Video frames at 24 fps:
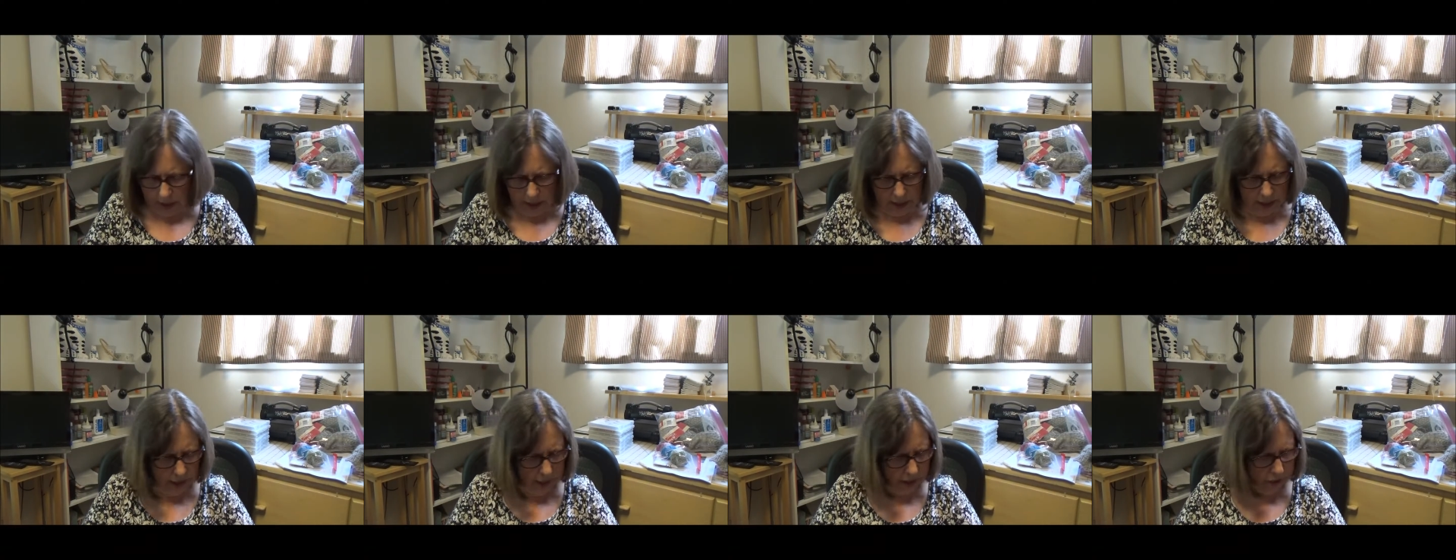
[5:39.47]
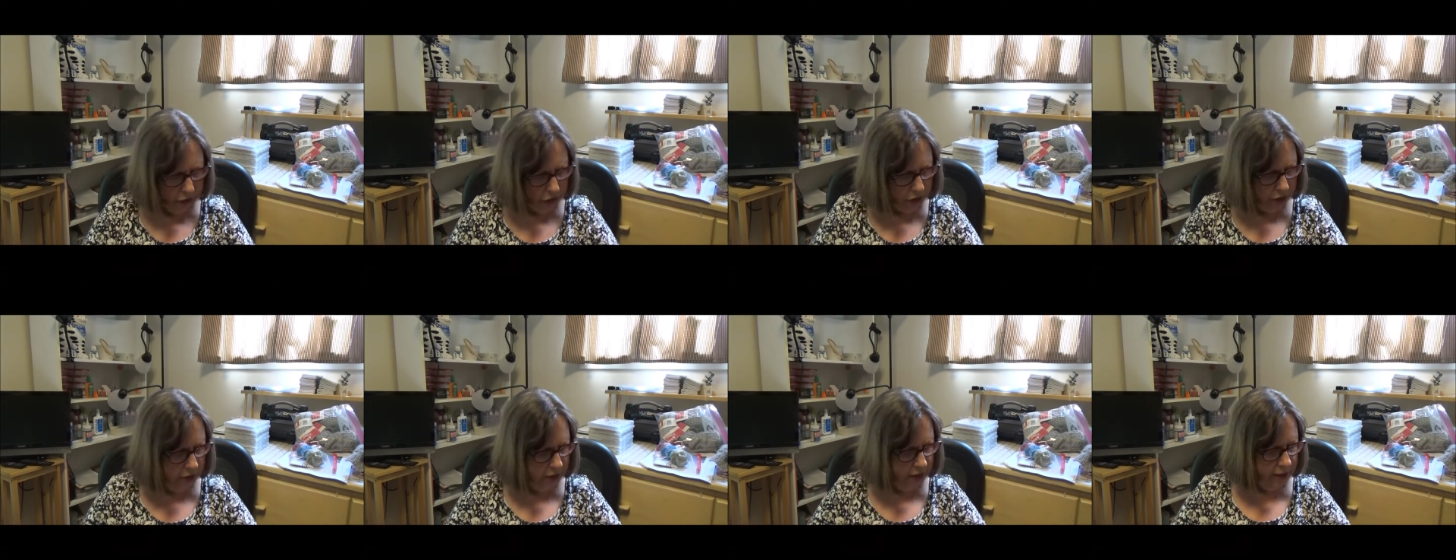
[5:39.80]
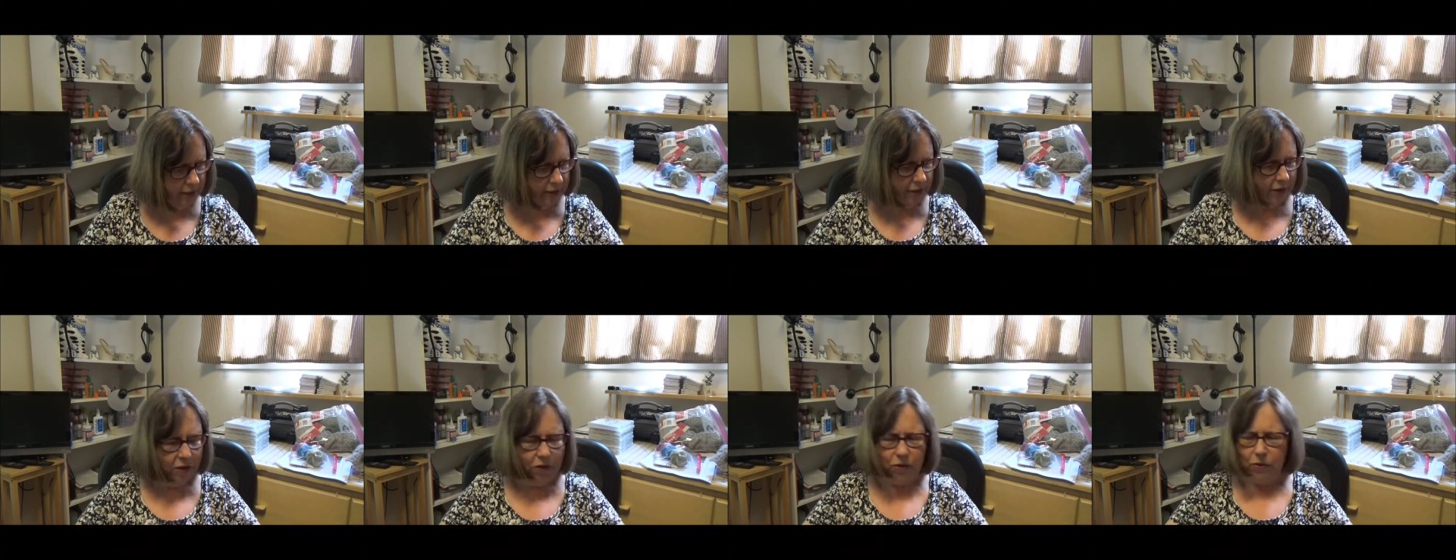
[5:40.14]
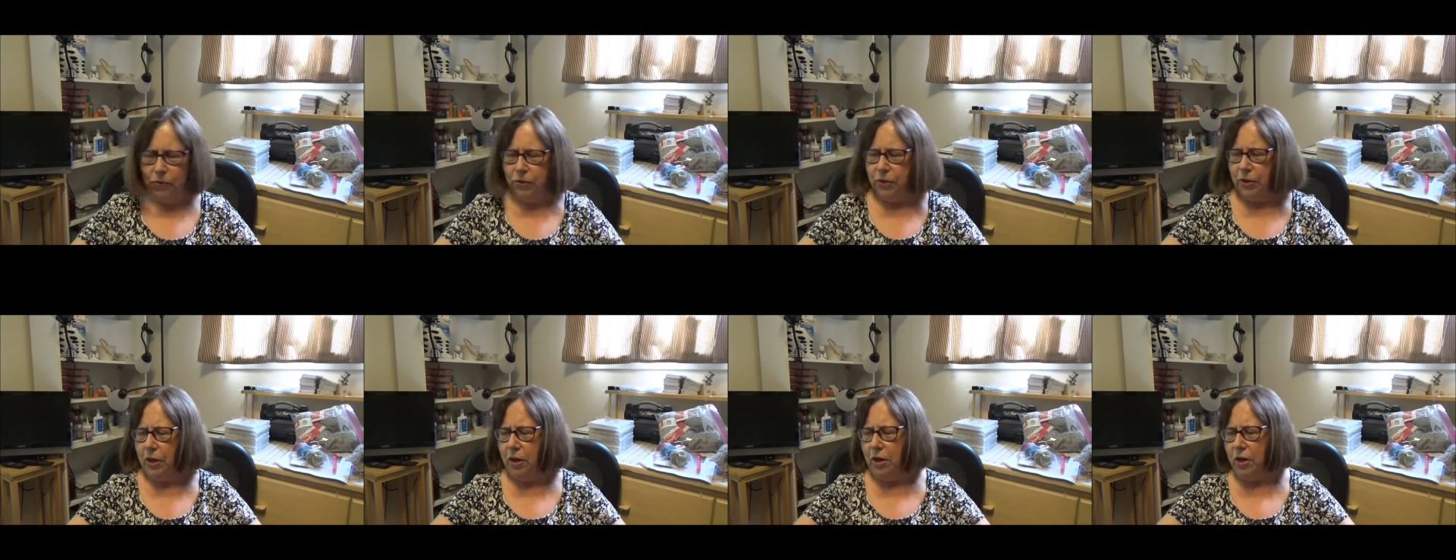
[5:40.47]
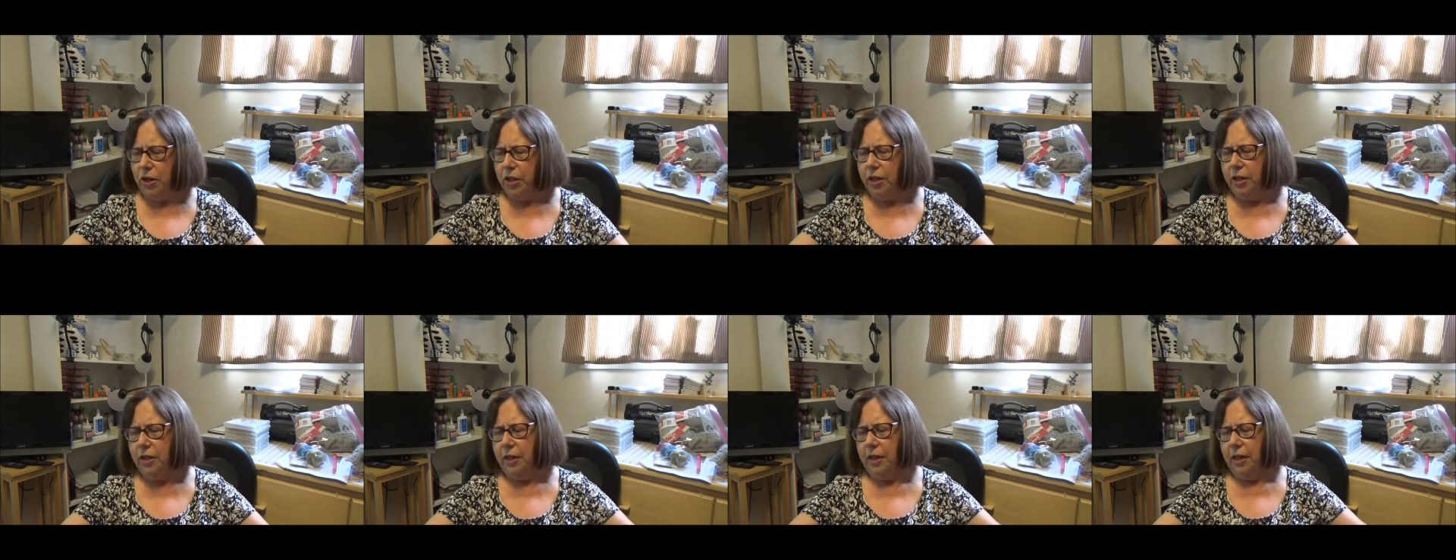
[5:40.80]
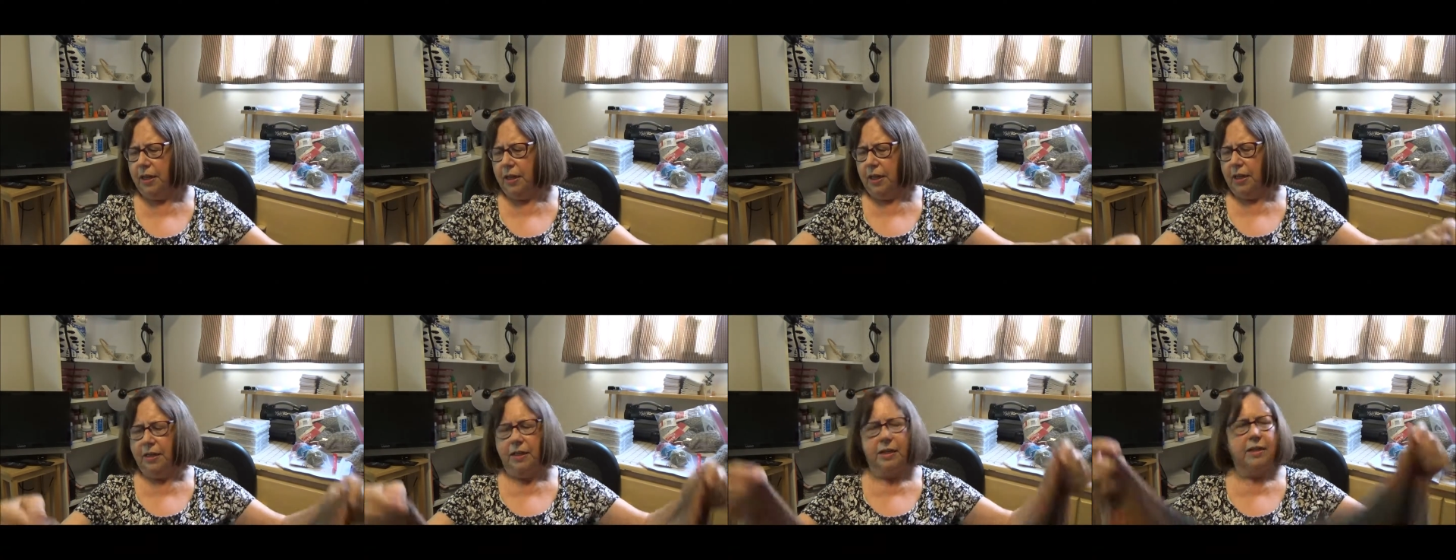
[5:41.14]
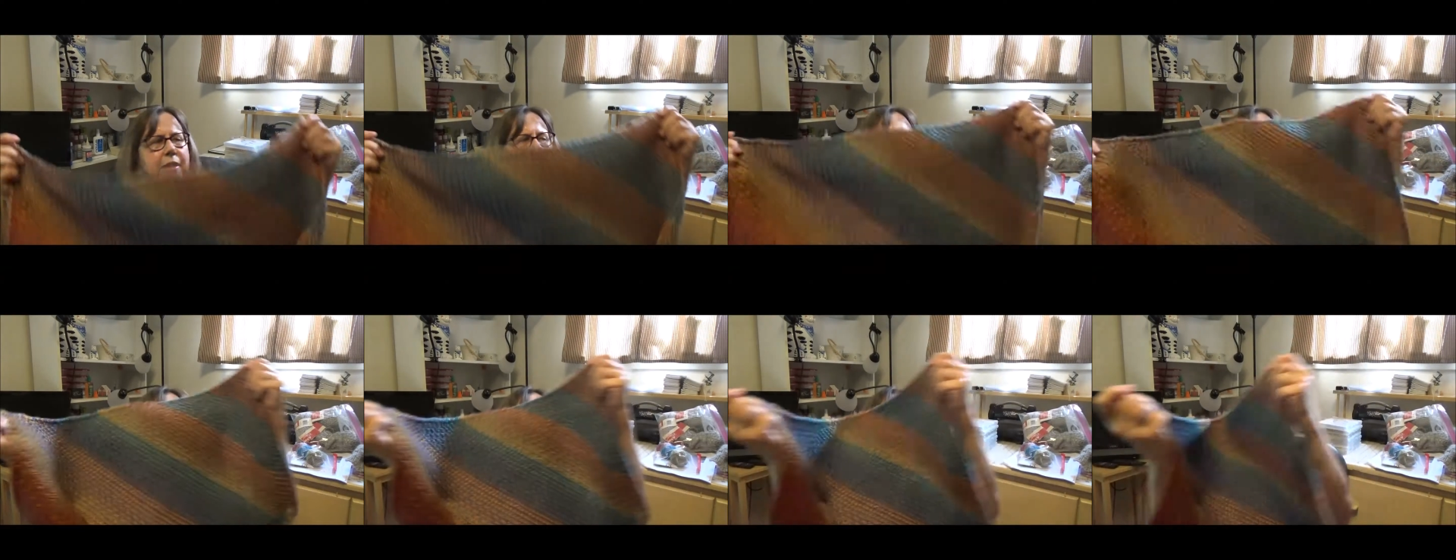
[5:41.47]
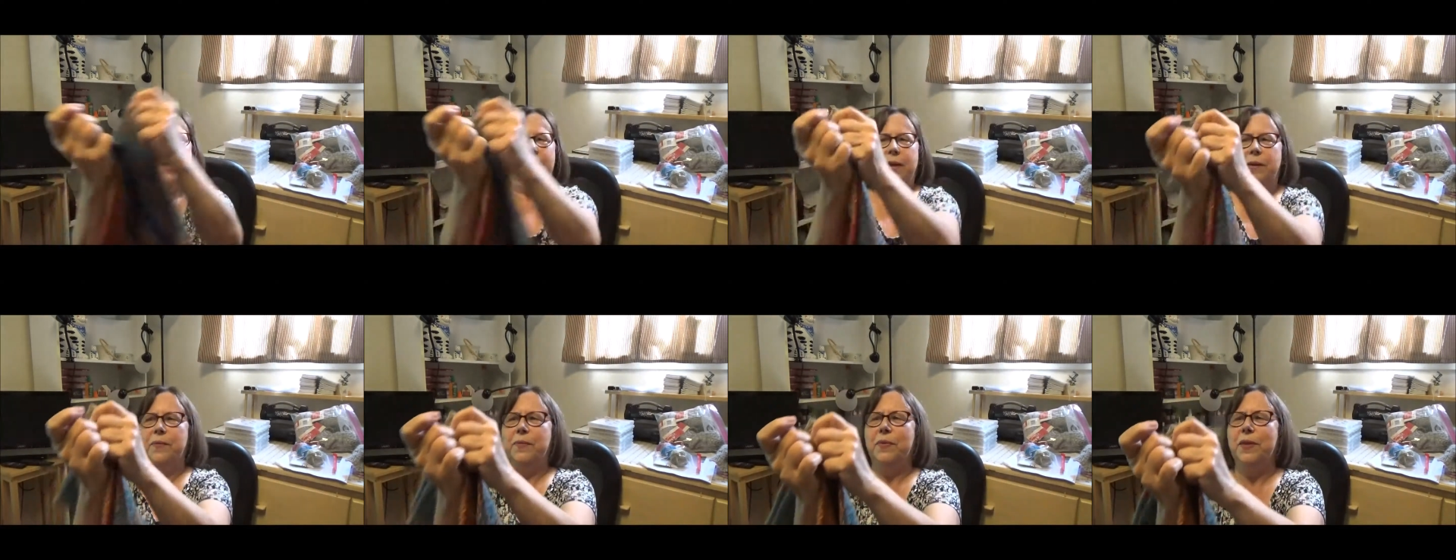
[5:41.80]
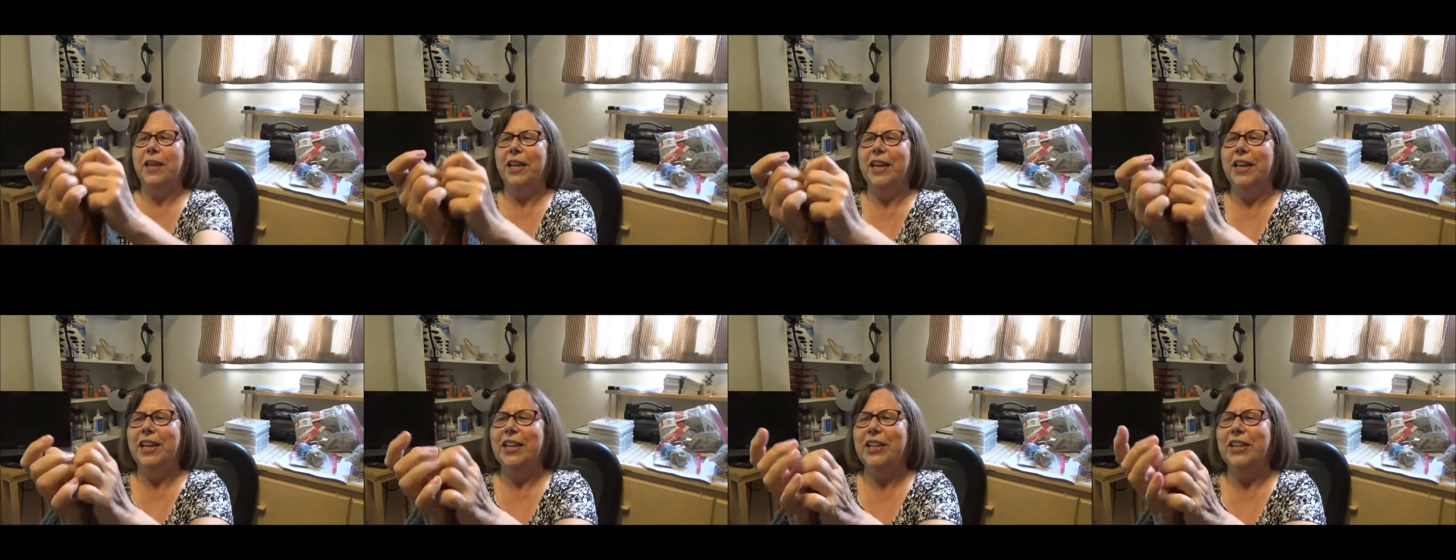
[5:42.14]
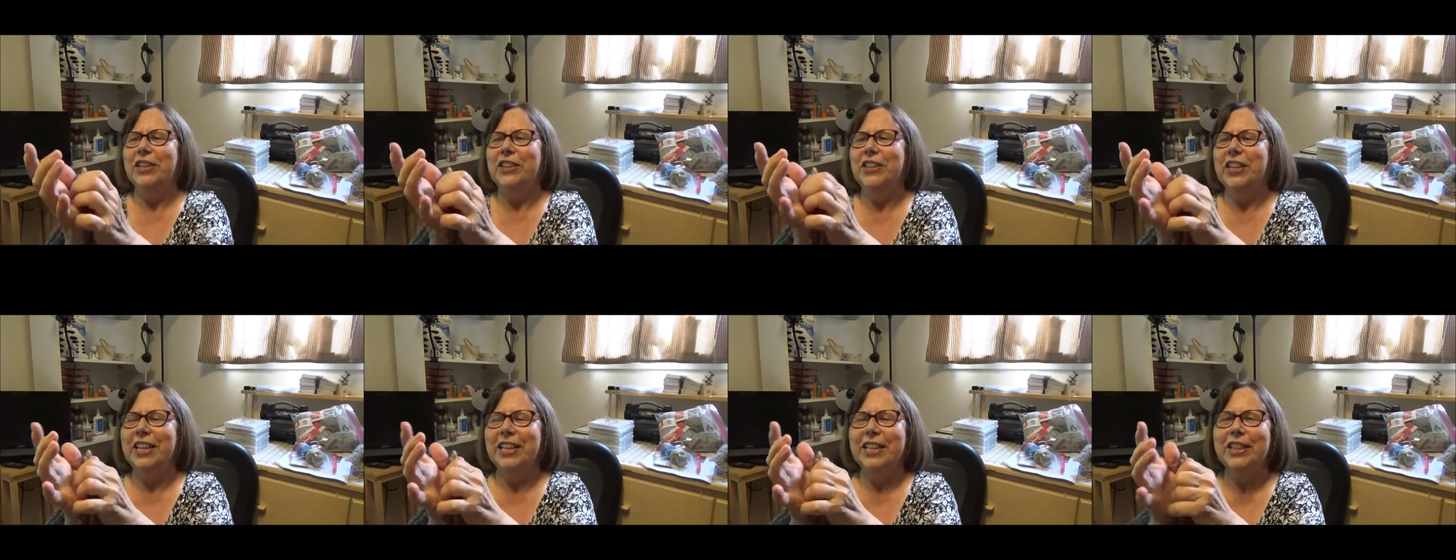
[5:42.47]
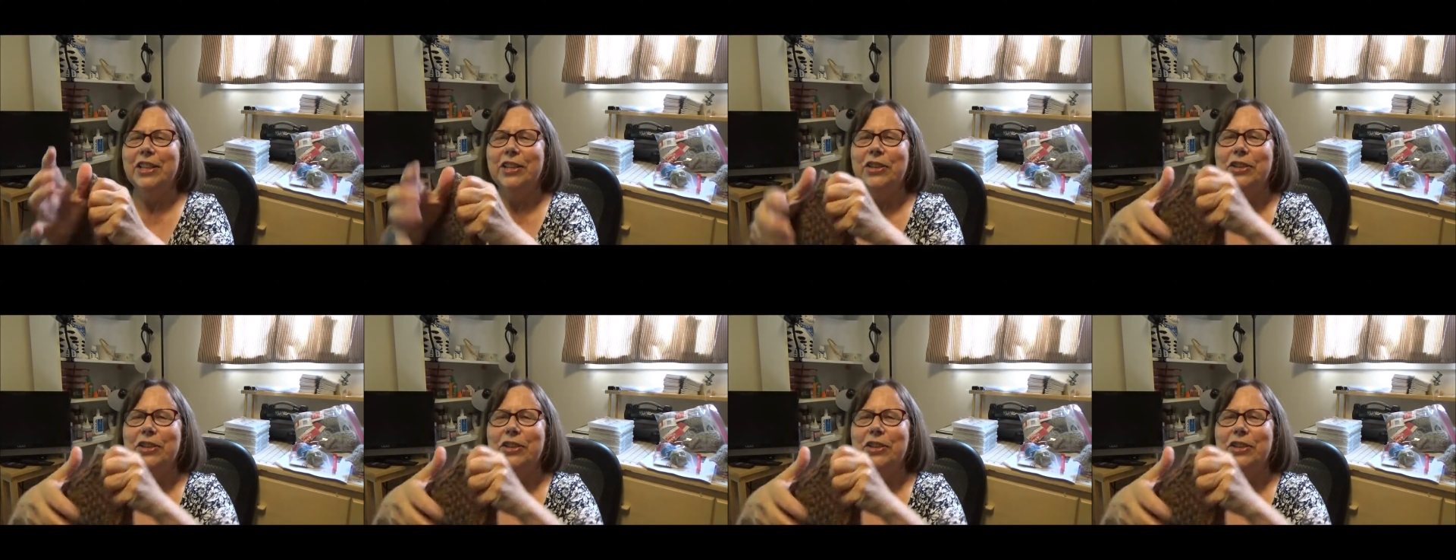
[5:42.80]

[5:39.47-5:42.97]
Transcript: edges, oh darn, I guess it's this way. You take the